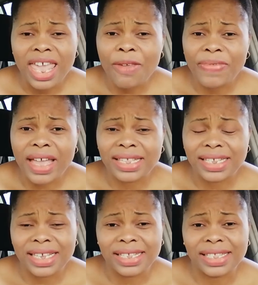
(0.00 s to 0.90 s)
If
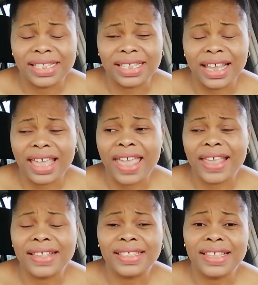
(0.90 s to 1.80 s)
that is the
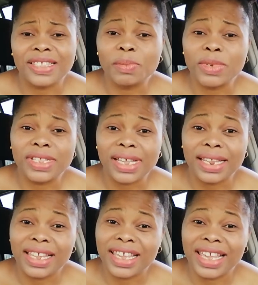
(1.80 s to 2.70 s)
case, it means
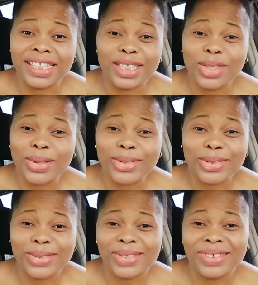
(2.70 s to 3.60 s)
that it's not
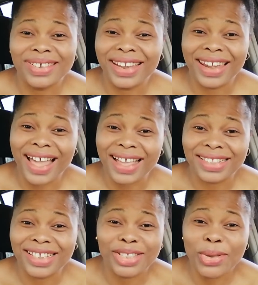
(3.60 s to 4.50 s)

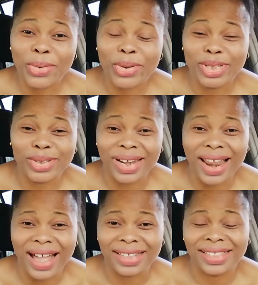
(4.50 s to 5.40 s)
going to
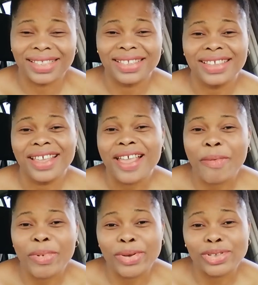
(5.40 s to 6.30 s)
last
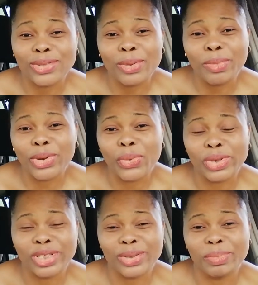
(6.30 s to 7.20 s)
because nobody
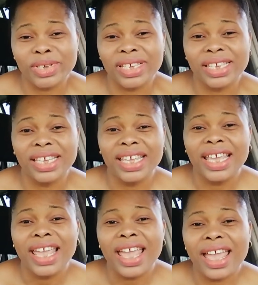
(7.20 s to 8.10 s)
wants to be
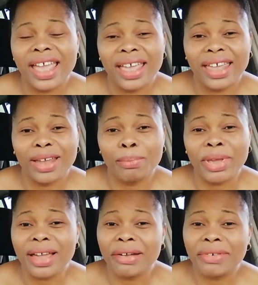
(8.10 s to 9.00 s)

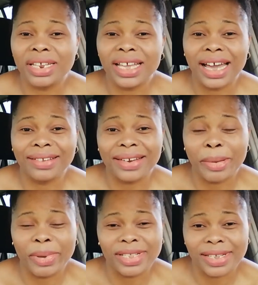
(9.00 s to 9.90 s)
carrying
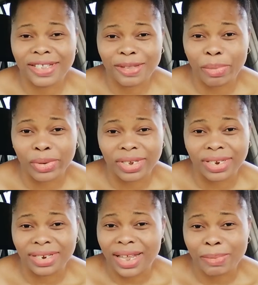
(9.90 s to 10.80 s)
another person's
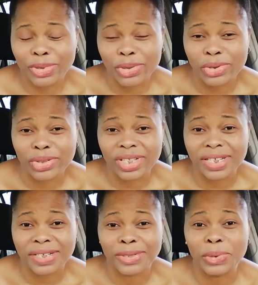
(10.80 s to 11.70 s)
burden. I'm sorry to
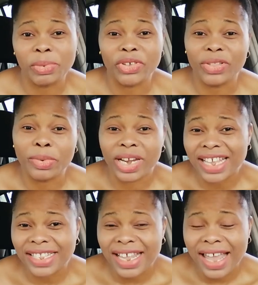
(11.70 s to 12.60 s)
say so, but
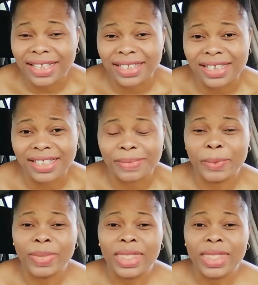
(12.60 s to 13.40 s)
that's how it is.